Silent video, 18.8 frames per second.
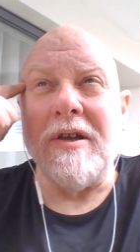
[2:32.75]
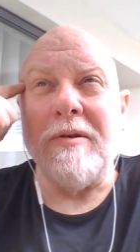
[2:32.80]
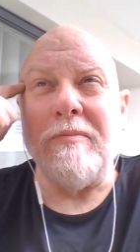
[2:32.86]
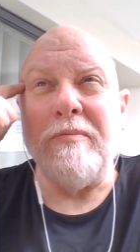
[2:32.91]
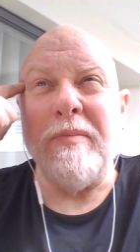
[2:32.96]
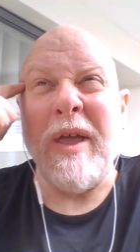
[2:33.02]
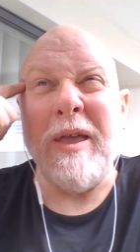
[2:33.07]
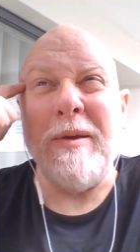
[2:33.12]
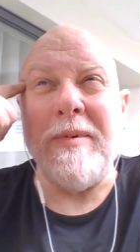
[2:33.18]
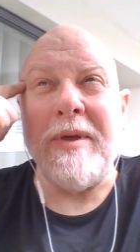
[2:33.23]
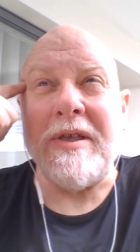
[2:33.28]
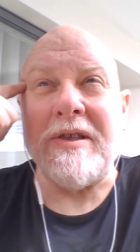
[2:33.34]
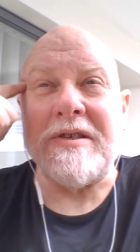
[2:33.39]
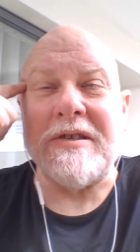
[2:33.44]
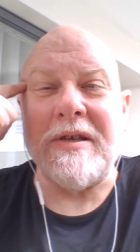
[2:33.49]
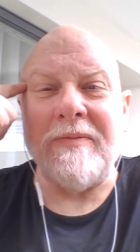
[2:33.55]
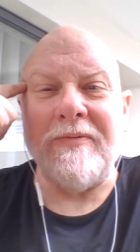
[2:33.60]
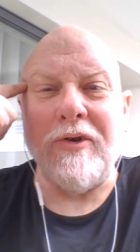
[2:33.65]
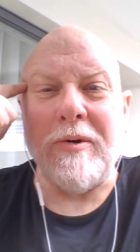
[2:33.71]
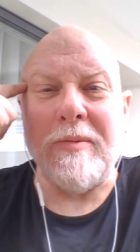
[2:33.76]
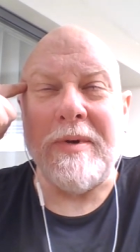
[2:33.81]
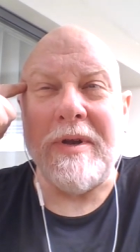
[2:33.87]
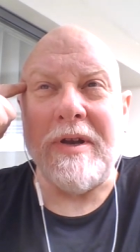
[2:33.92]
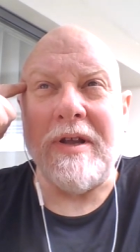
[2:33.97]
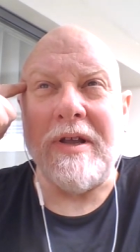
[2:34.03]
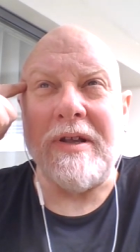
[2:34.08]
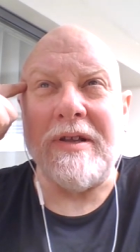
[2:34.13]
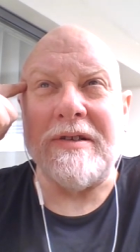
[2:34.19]
Maybe in some form
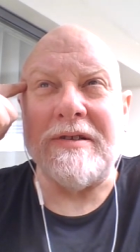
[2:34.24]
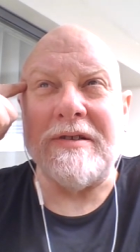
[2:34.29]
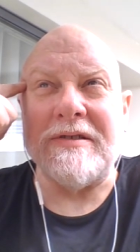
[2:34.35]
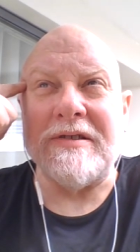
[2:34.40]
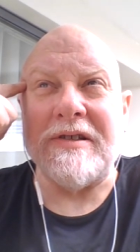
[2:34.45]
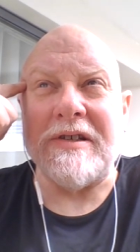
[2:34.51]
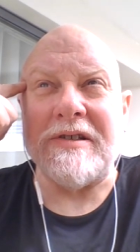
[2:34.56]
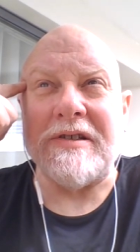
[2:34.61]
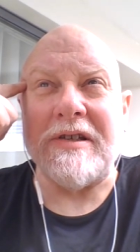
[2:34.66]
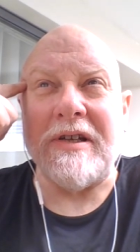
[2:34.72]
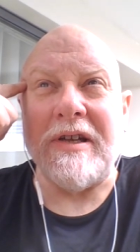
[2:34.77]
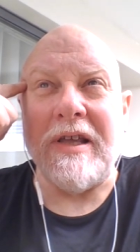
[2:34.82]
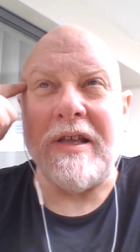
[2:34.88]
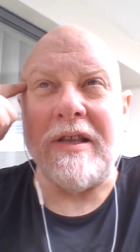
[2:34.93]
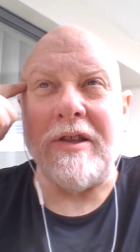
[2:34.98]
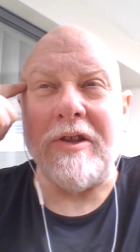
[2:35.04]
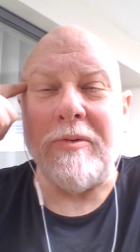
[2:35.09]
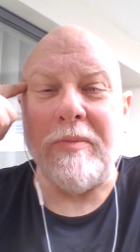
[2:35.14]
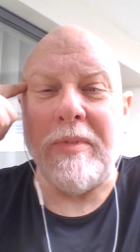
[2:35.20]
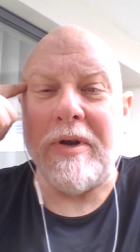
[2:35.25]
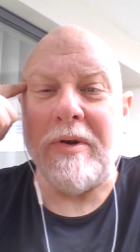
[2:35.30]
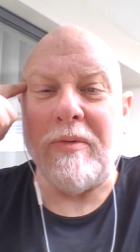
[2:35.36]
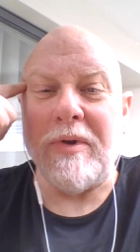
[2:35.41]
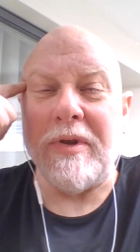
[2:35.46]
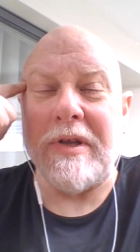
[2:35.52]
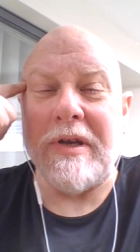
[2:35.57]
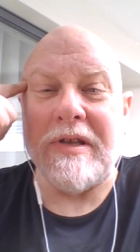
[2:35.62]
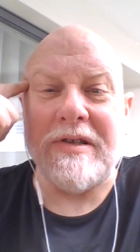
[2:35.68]
it exists in England, but it
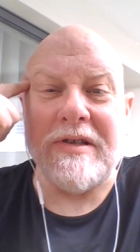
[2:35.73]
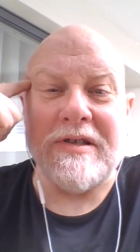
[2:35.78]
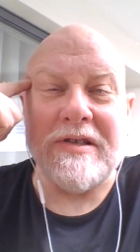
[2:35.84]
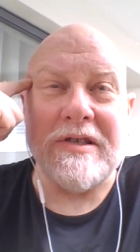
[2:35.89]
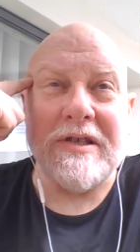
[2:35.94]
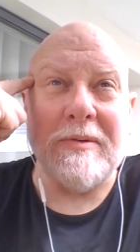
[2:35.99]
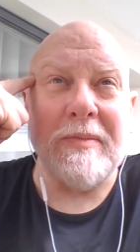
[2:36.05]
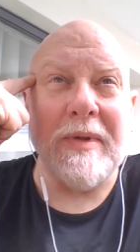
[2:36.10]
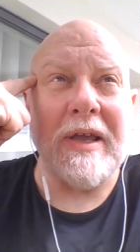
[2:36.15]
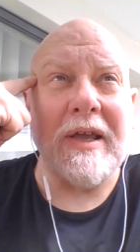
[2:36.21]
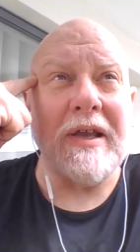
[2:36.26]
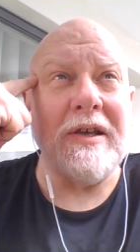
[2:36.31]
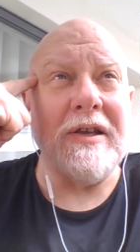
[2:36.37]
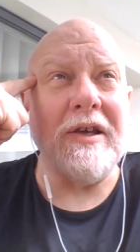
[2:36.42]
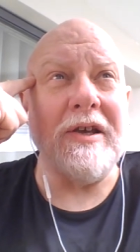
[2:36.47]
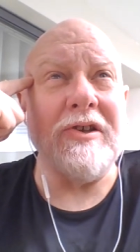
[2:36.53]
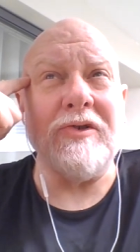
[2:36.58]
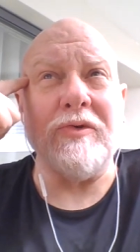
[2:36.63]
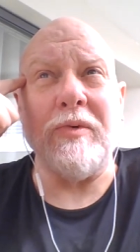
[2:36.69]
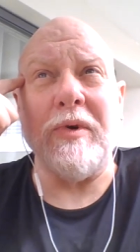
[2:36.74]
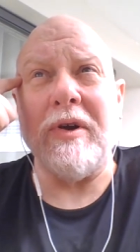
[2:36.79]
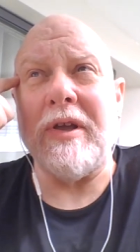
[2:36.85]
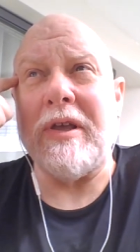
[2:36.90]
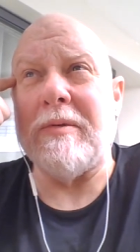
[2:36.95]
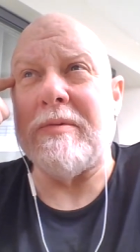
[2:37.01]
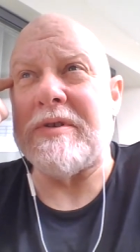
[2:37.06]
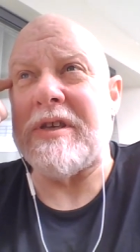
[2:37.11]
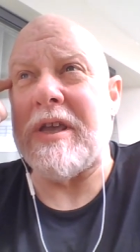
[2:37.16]
really doesn't seem like it does, where
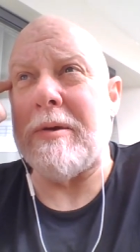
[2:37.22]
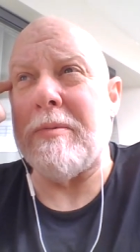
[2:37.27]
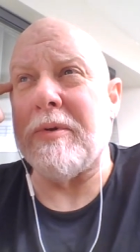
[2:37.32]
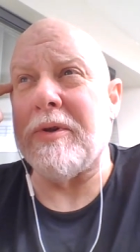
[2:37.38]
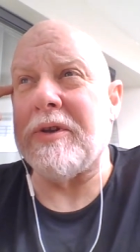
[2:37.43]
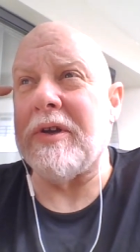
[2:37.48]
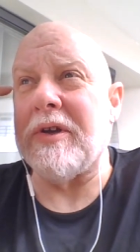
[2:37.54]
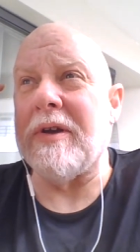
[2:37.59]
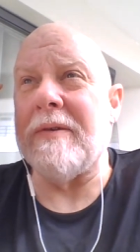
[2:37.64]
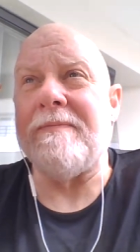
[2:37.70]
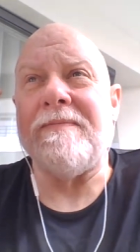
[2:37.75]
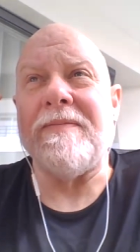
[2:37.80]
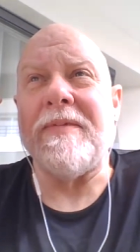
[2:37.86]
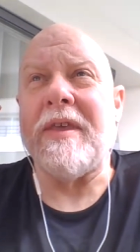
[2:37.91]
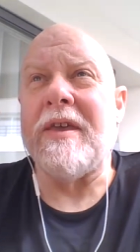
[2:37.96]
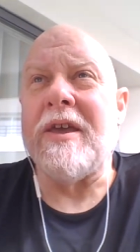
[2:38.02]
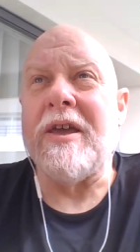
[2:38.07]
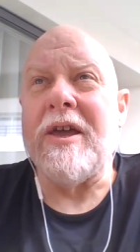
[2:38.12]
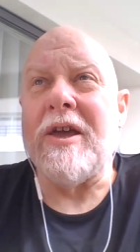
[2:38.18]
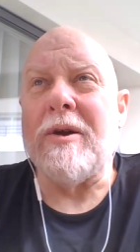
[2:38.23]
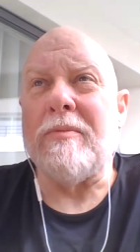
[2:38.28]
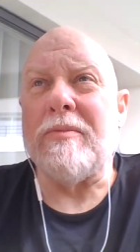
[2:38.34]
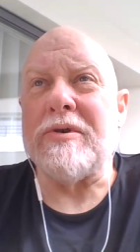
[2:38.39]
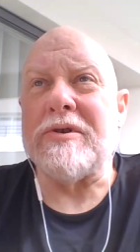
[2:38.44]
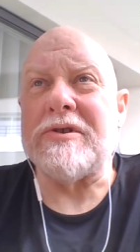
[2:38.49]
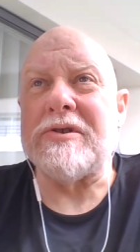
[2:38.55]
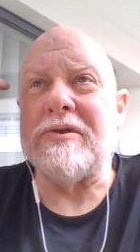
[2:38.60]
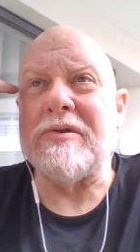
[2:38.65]
he was able to
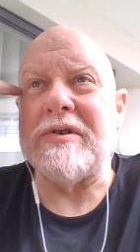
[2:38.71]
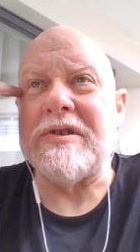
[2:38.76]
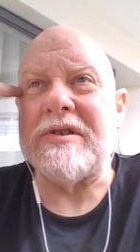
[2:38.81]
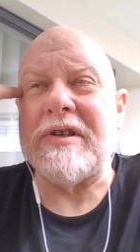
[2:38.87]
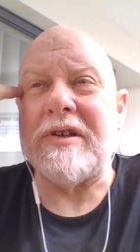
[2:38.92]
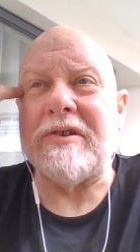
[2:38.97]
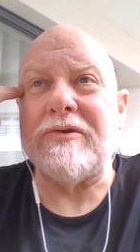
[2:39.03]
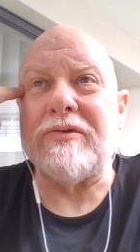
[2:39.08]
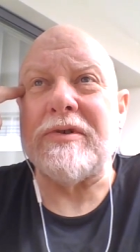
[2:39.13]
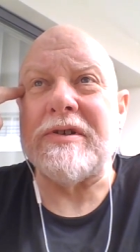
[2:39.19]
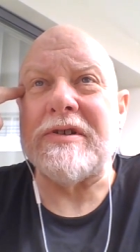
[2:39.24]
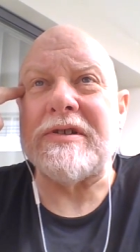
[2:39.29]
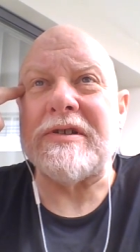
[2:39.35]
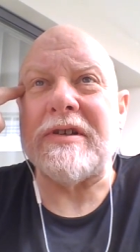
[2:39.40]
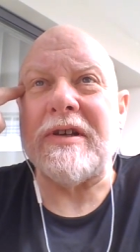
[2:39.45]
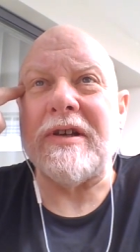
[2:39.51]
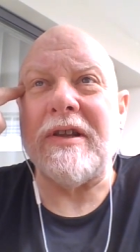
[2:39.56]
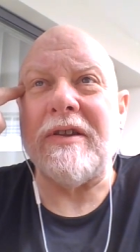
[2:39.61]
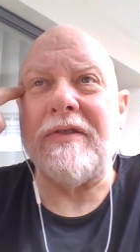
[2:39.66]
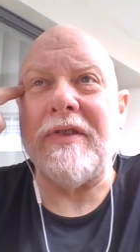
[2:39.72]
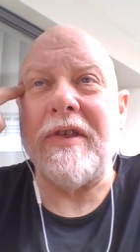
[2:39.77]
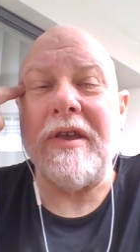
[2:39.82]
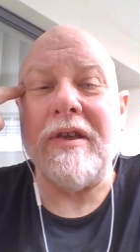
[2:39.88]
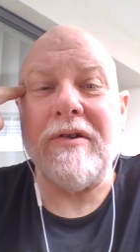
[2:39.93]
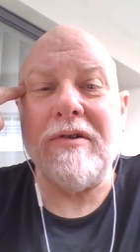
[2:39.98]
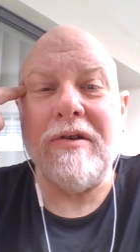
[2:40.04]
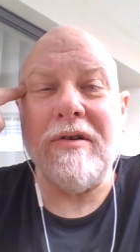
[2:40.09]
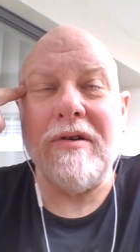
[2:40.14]
pursue his interests in
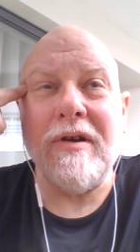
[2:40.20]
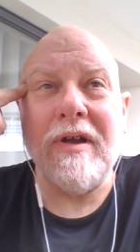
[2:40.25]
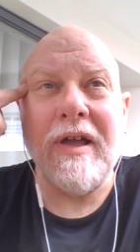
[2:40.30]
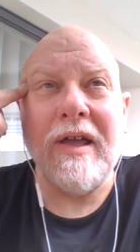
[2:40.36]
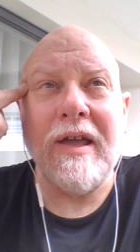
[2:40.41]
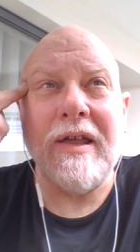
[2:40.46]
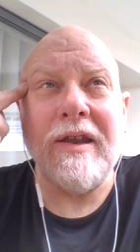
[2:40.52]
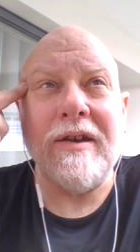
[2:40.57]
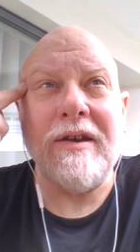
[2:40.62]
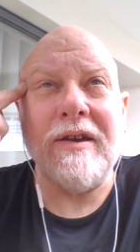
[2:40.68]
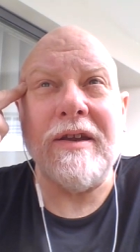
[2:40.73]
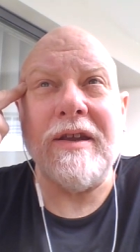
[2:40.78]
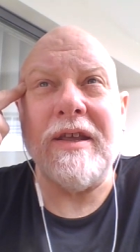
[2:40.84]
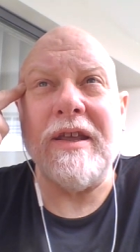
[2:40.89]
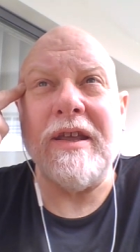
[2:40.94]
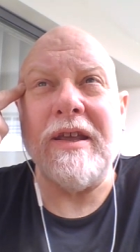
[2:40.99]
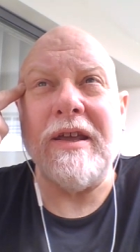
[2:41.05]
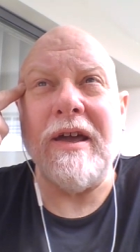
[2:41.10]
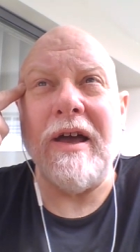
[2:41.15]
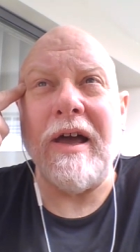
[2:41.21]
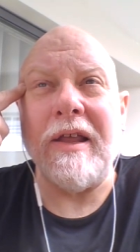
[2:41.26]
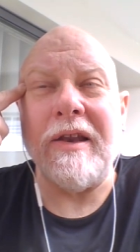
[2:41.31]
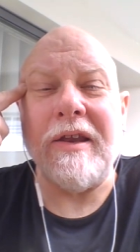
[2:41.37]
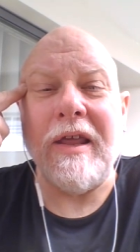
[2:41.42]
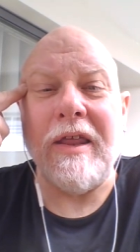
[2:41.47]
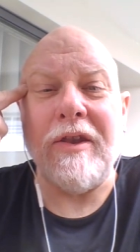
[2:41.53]
theater, and he got,